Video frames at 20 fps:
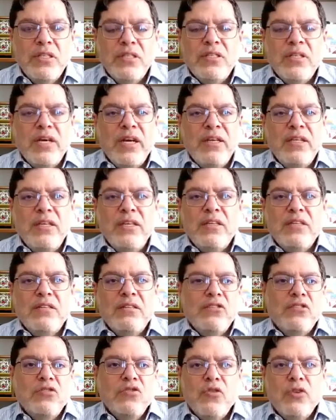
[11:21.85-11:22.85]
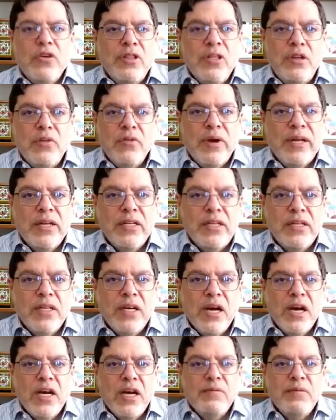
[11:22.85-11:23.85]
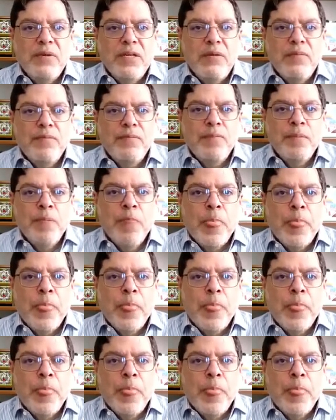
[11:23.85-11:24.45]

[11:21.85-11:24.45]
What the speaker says: He said he has destroyed the Iranian economy,